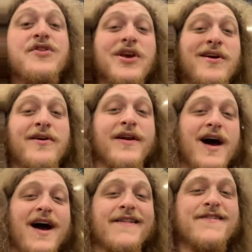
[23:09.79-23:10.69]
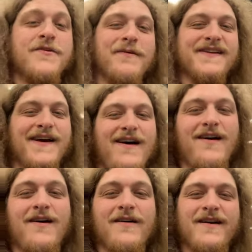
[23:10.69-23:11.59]
Dude, uh, super
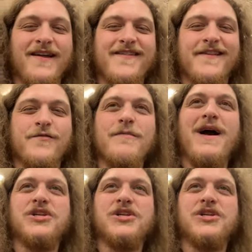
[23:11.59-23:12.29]
tall. He said swing by